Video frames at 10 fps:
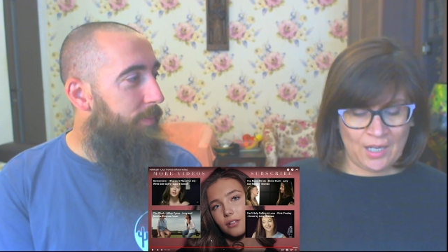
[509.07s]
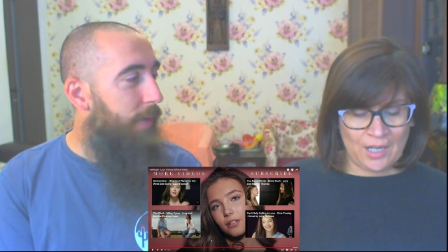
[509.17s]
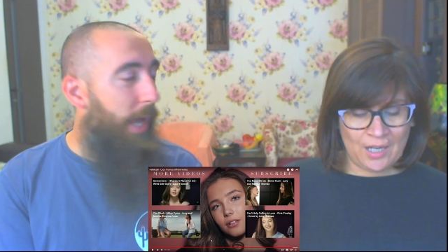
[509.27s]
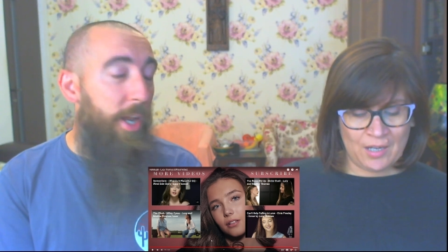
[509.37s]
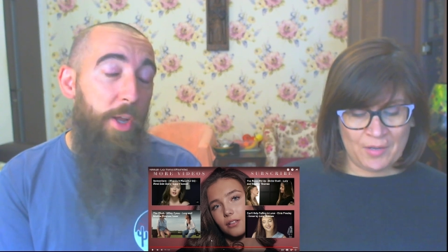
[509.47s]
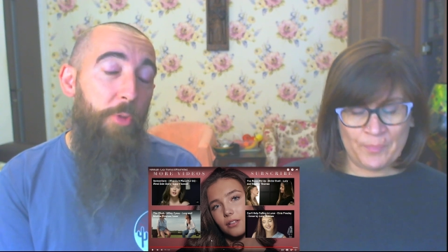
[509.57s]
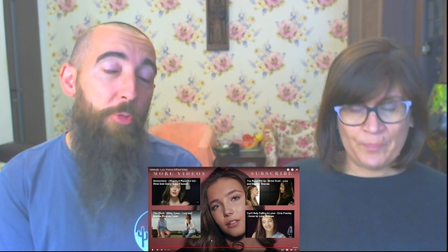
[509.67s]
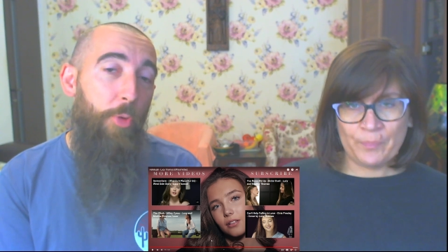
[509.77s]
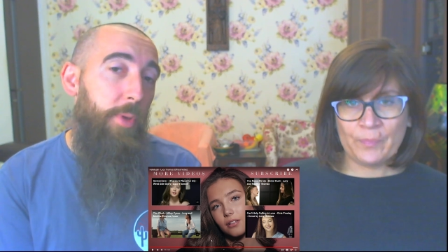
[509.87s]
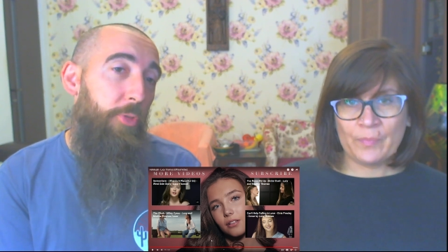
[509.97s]
Speaker 1: Um, and uh,
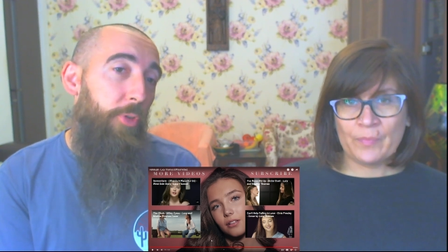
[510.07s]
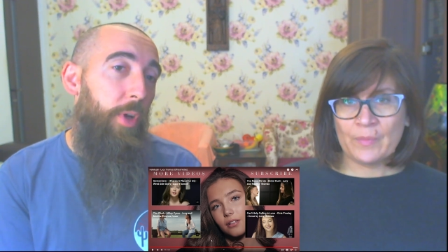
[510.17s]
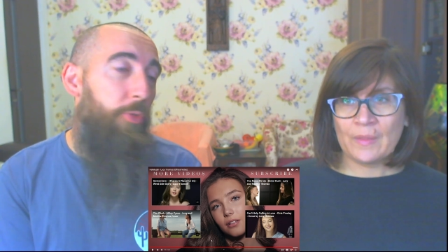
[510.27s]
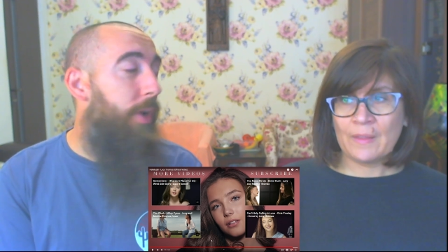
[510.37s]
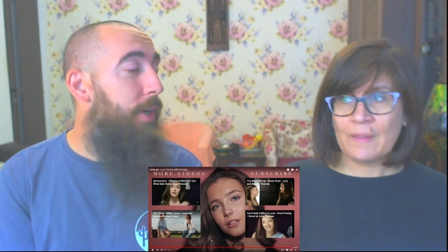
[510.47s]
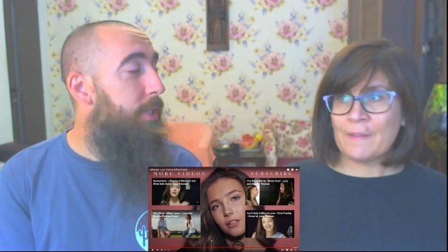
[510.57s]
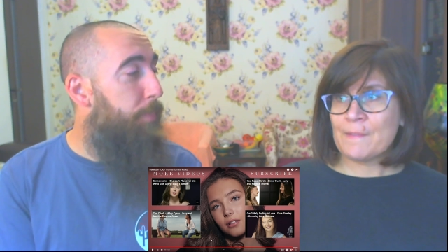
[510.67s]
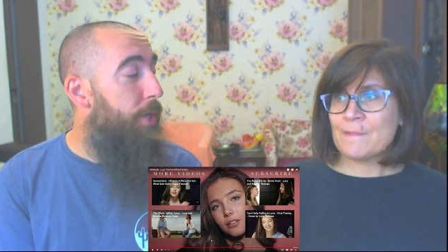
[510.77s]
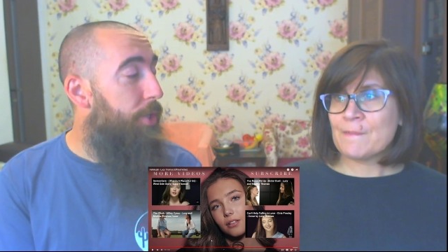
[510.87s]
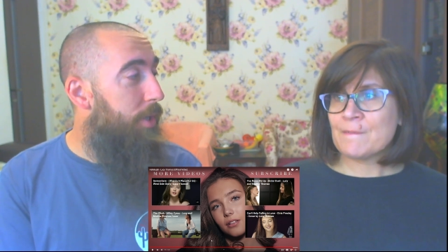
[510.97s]
for me, uh, fairly
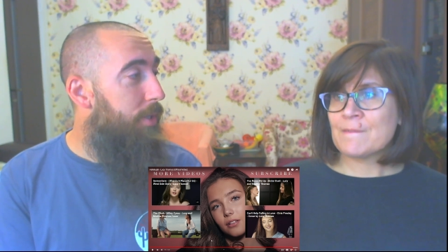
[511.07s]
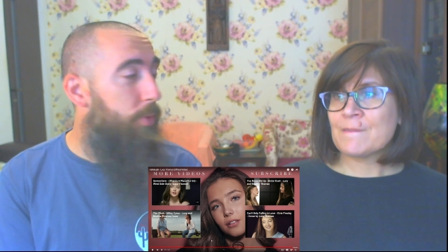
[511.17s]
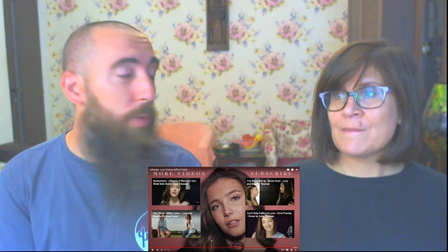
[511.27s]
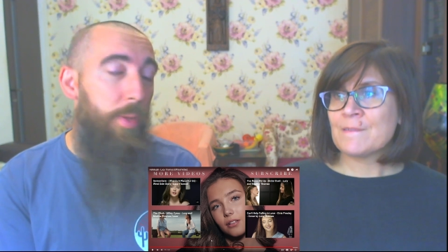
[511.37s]
special as well,